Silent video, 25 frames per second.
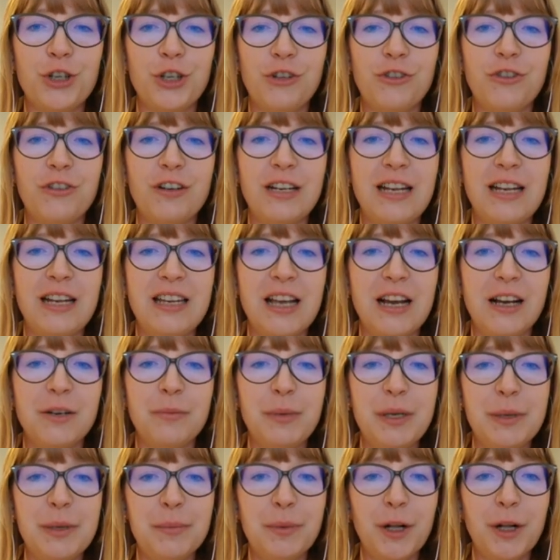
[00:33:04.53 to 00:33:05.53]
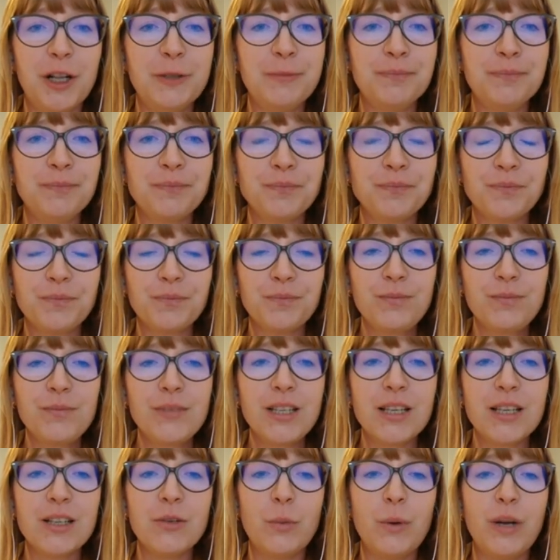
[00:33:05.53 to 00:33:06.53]
of children and young people,
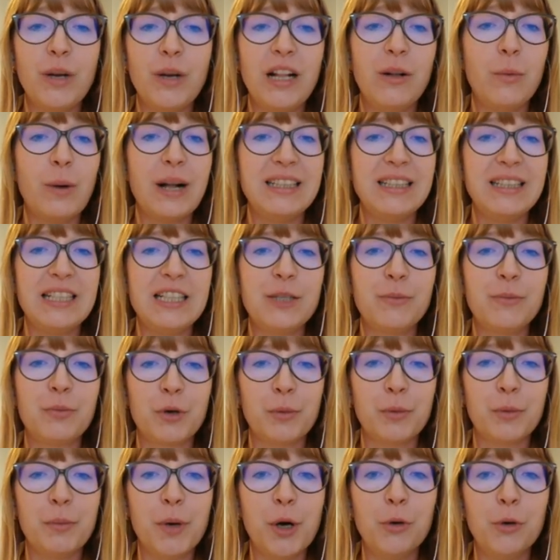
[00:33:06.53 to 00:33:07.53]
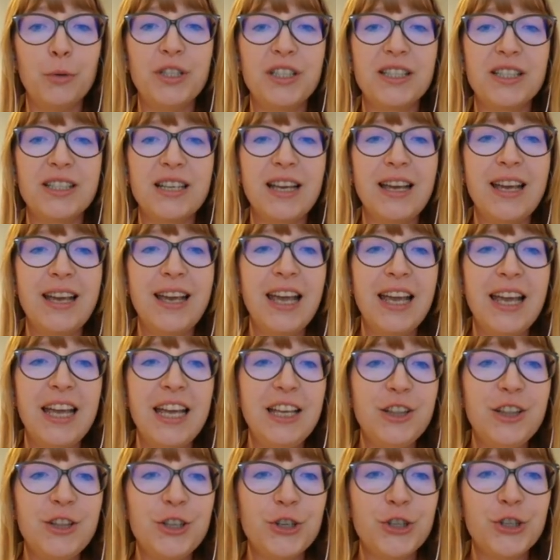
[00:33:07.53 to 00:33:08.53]
while this promotes
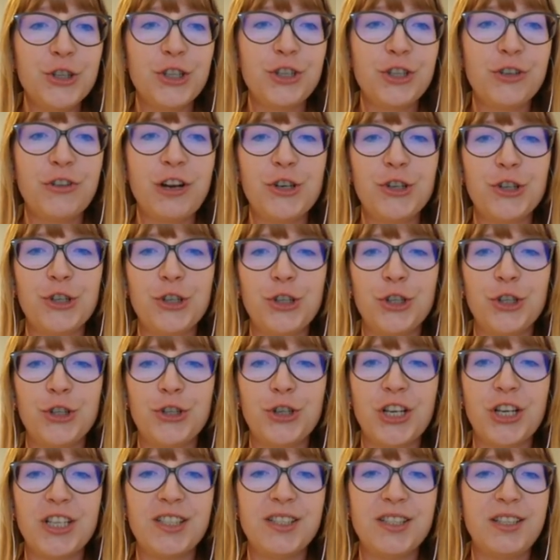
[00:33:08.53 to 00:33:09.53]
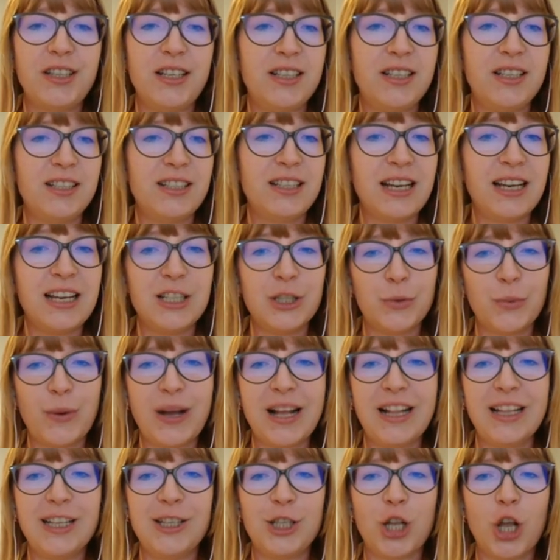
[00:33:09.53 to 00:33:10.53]
intergenerational justice as
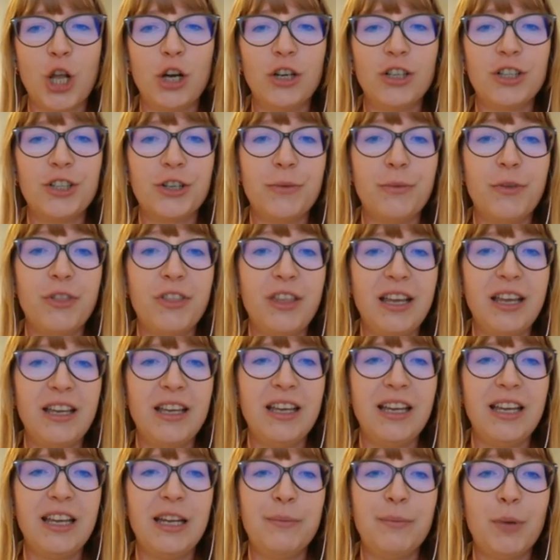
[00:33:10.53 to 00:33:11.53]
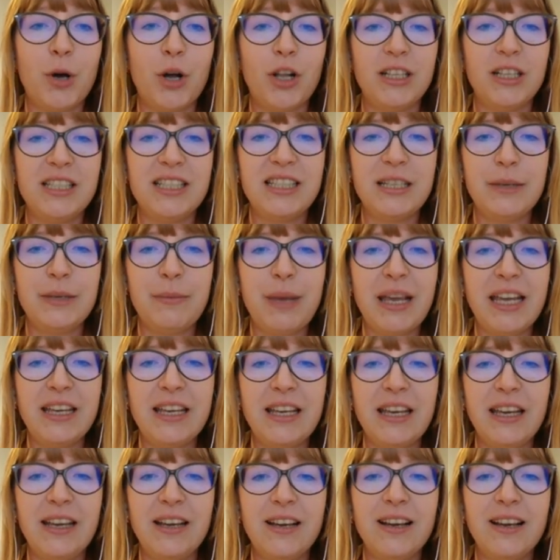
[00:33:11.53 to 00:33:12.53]
well as long-term thinking in policy
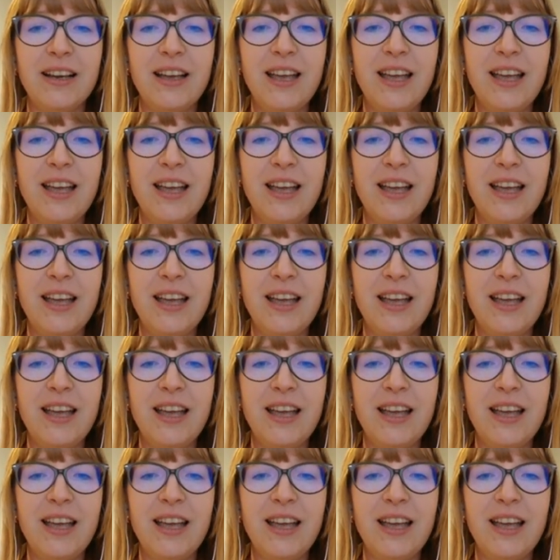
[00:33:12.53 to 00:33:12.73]
making.